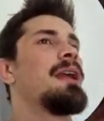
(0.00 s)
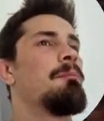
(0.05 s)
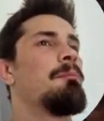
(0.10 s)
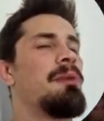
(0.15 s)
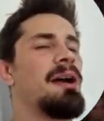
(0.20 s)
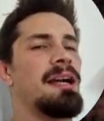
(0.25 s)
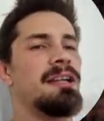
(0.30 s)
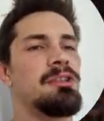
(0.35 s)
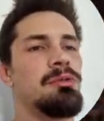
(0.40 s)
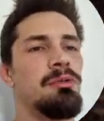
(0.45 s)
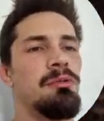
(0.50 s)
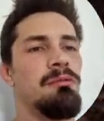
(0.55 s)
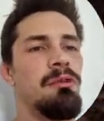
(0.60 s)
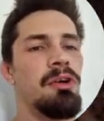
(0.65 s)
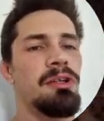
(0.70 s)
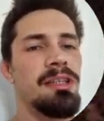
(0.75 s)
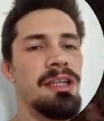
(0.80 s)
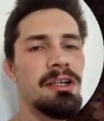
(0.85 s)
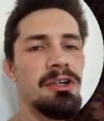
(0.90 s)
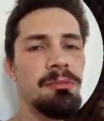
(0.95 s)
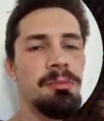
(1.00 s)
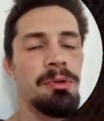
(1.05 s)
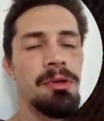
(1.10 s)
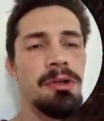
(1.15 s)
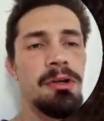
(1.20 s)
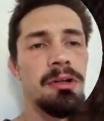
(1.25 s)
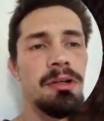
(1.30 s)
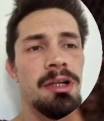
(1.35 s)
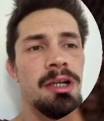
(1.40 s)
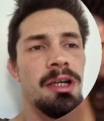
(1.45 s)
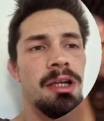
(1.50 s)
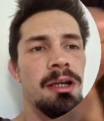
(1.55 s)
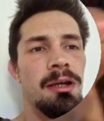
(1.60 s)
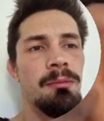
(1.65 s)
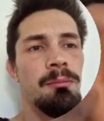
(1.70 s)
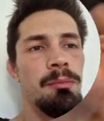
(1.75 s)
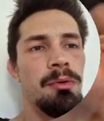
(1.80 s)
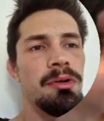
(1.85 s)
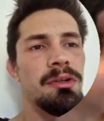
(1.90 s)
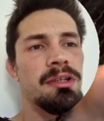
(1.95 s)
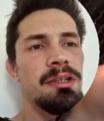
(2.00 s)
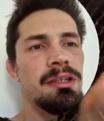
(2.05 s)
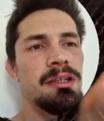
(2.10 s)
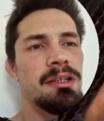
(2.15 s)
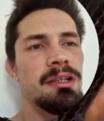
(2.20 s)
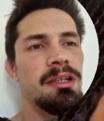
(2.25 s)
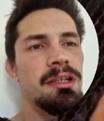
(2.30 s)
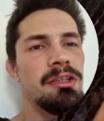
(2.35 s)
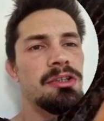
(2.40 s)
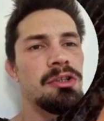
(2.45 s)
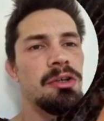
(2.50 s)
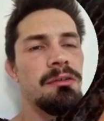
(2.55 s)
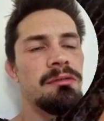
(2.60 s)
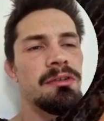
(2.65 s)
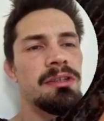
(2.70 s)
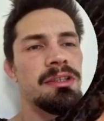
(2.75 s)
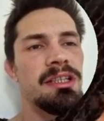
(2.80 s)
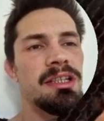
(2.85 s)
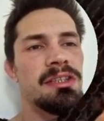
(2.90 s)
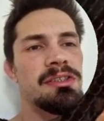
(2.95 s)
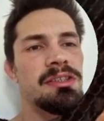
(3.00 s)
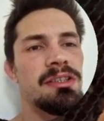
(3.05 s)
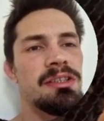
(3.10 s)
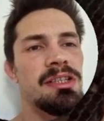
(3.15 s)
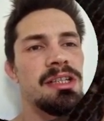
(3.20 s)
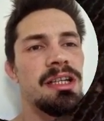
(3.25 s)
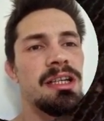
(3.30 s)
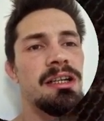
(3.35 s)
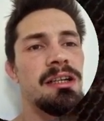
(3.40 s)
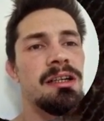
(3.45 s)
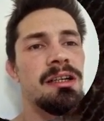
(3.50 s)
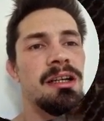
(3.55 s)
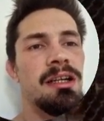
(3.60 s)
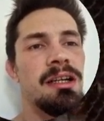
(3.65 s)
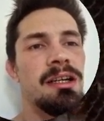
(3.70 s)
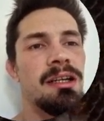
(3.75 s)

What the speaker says: back to avoid that uppercut, but he's covering distance here,